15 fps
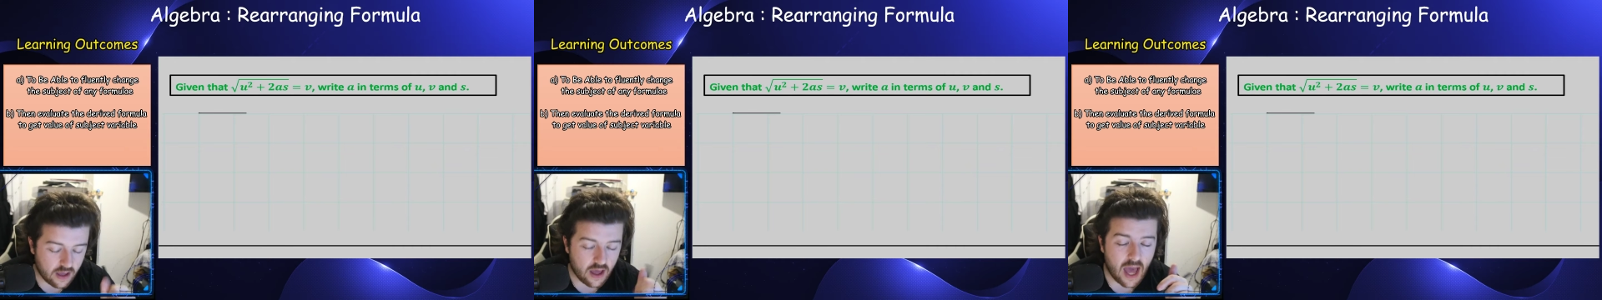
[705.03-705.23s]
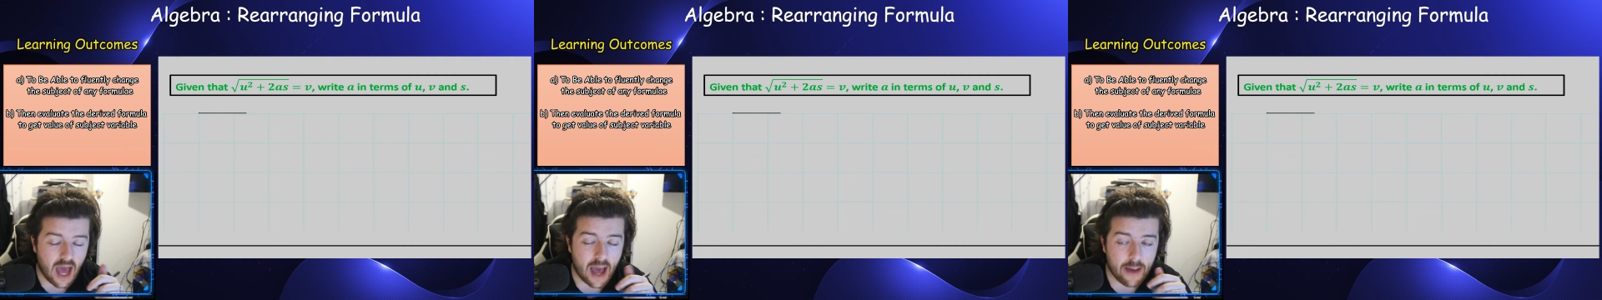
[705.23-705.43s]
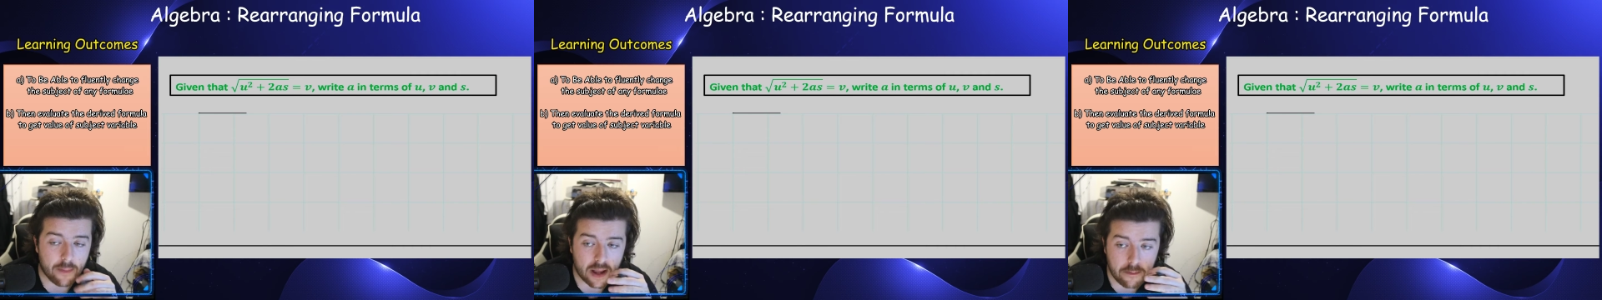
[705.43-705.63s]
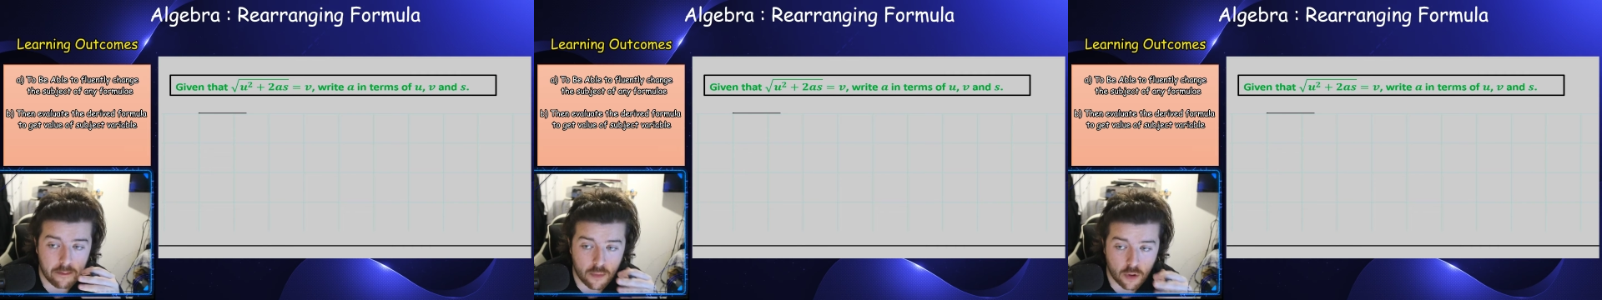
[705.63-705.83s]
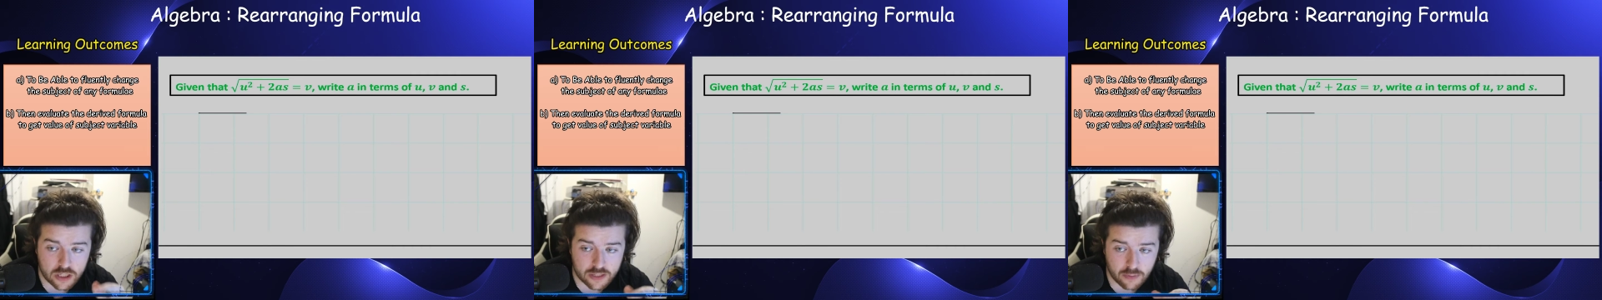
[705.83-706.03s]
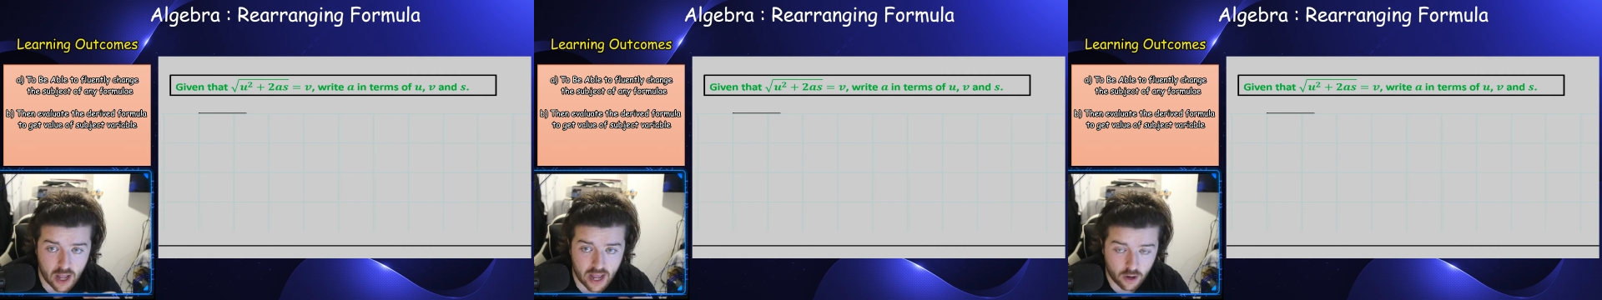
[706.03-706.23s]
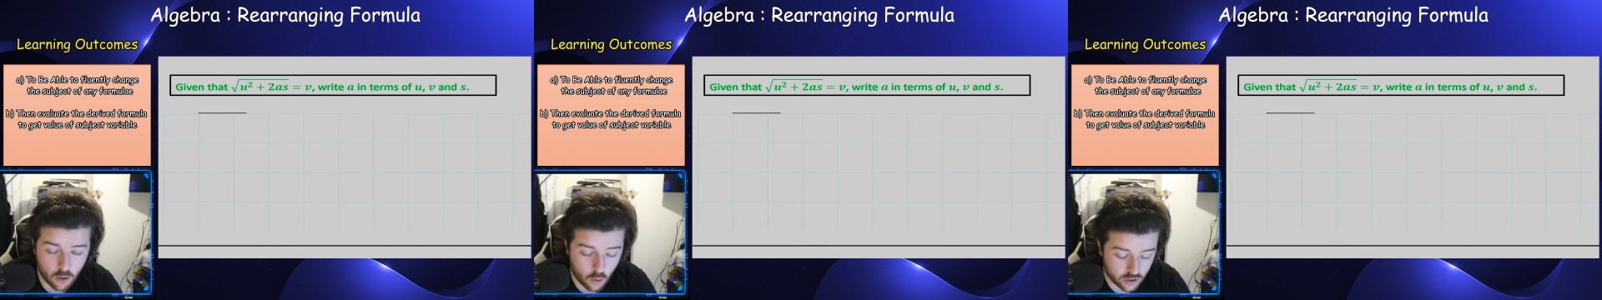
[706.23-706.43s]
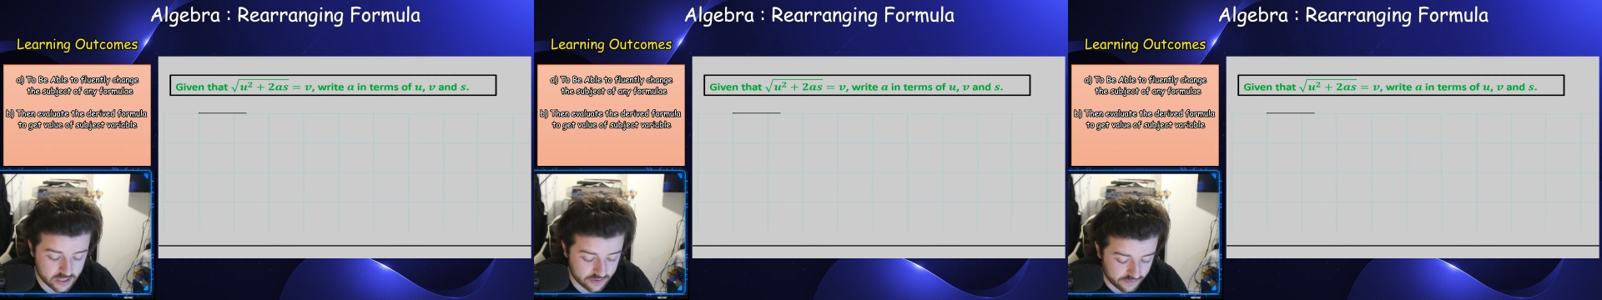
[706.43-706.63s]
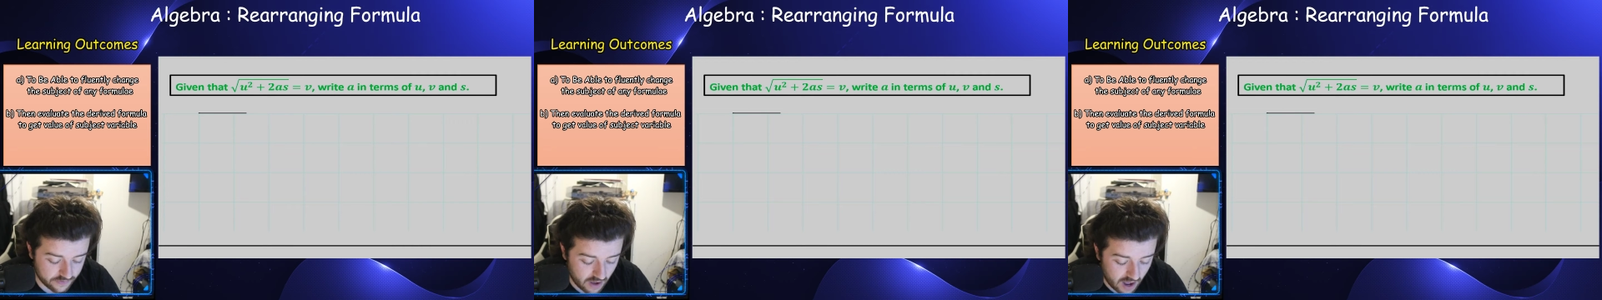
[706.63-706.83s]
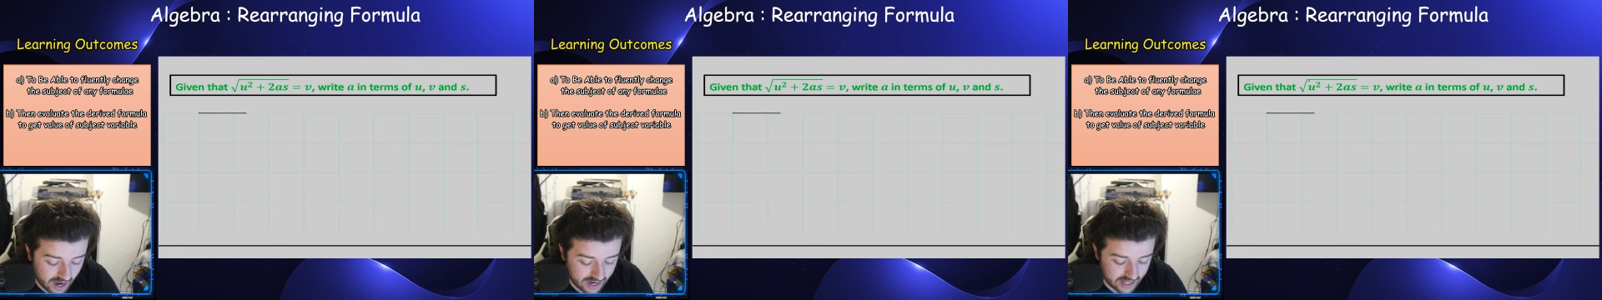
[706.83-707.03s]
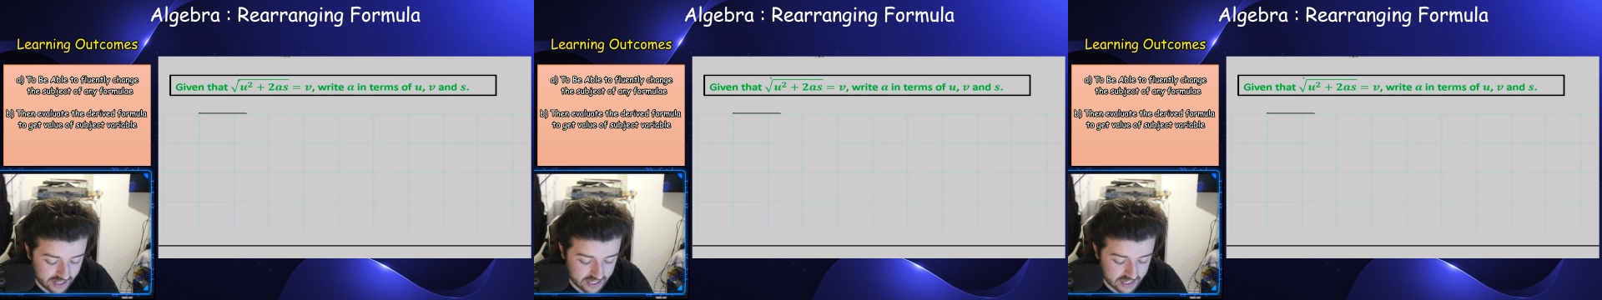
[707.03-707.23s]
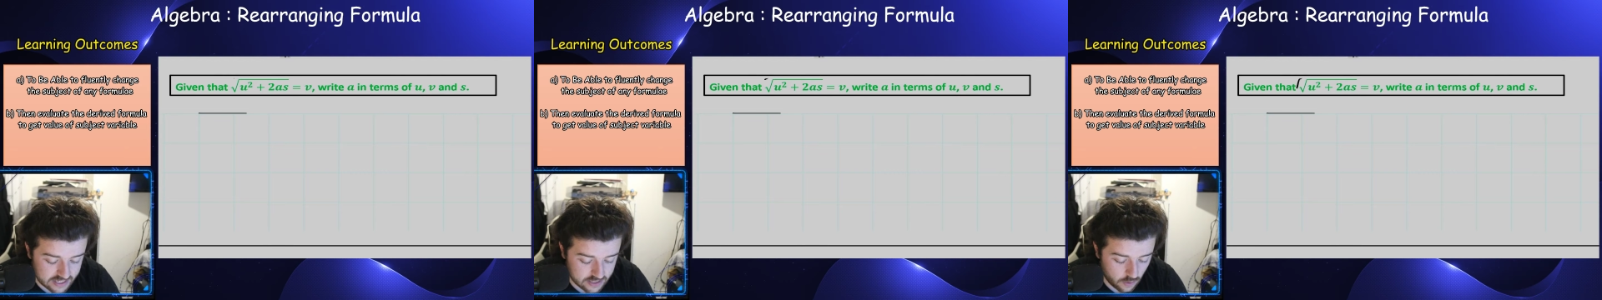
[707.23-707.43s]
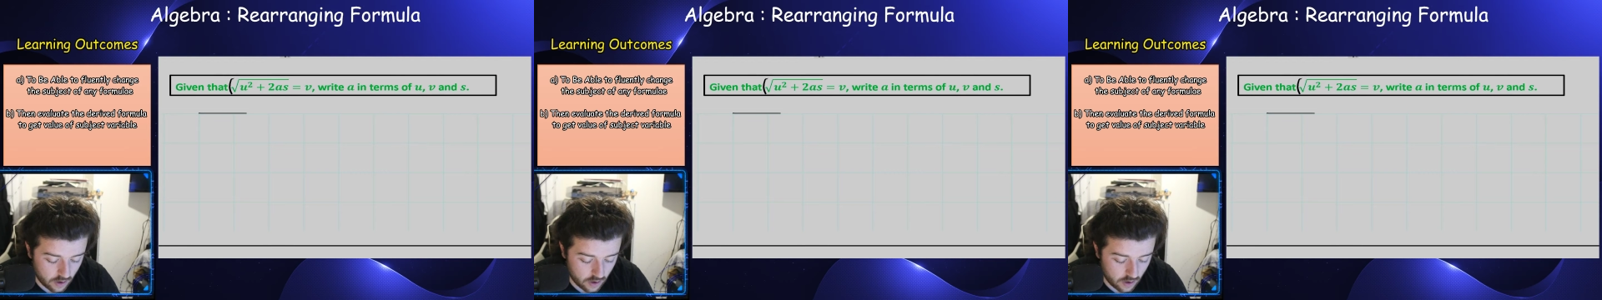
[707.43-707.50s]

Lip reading: Am I multiplying or dividing this square